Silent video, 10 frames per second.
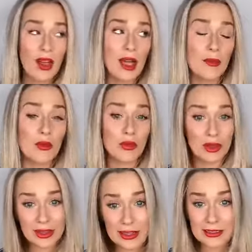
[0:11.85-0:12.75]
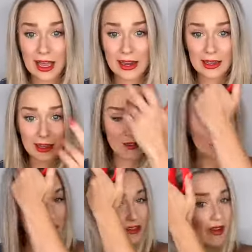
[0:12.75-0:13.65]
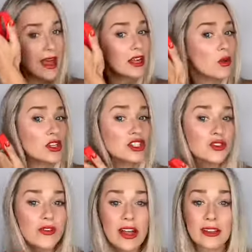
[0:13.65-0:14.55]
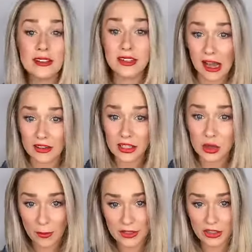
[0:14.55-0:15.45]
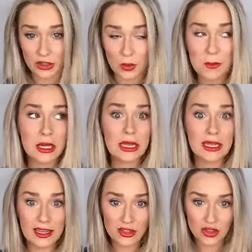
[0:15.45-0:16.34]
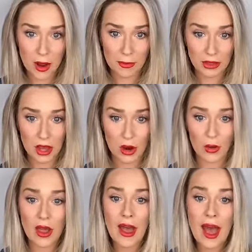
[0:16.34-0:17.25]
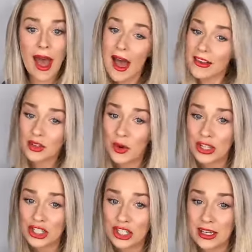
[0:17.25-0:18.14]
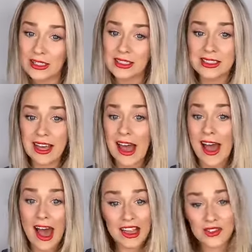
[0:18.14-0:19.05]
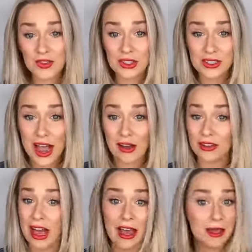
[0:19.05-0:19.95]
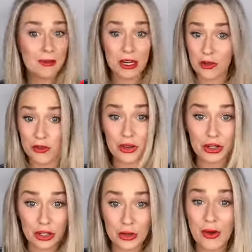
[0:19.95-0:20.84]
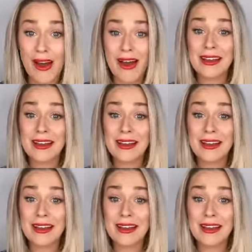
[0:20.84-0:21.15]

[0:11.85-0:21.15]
I'm really excited. If you guys have any questions, if you have any styles that you want me to do, please drop below. Ask questions, ask for styles. I am here for you.